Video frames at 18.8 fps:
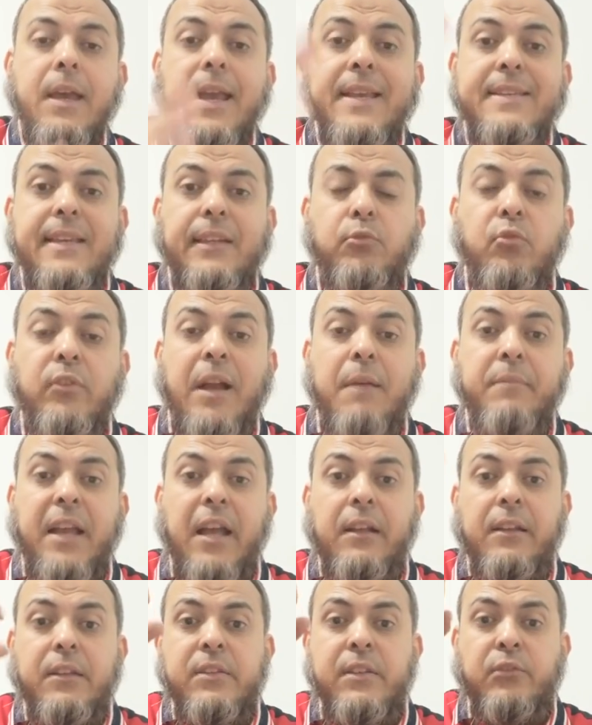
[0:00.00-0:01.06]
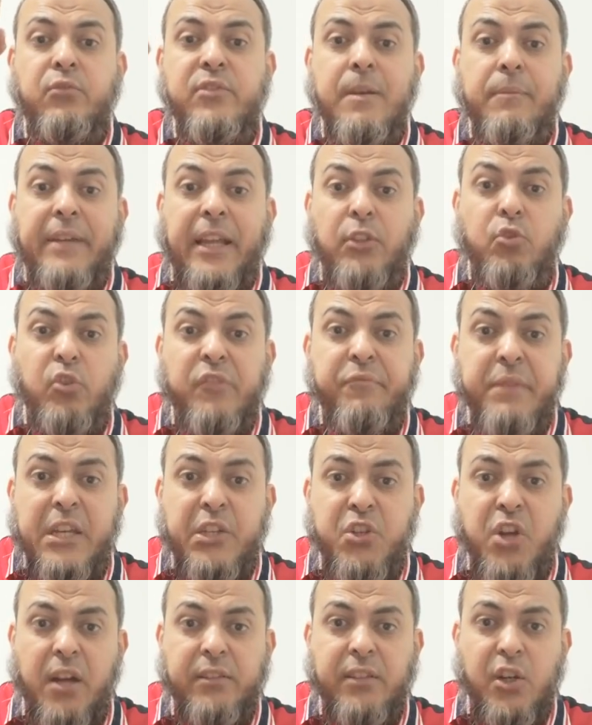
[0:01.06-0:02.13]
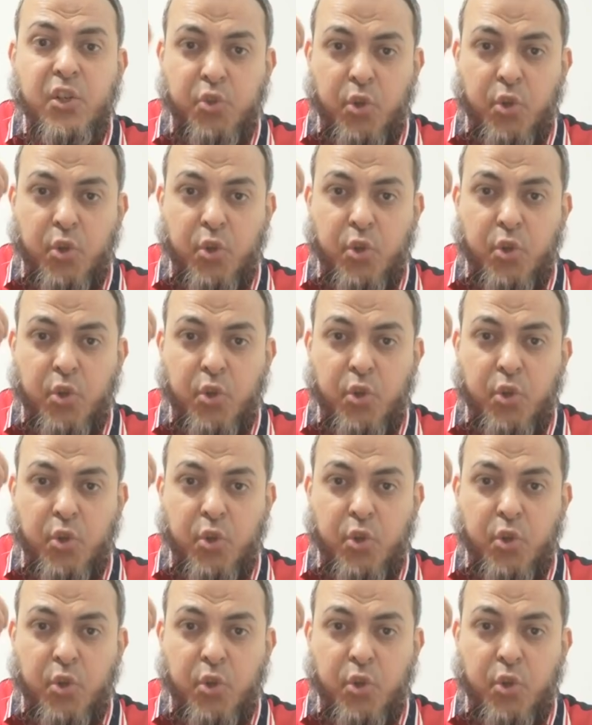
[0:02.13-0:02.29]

He said to them, he said to them, can you give me a charter,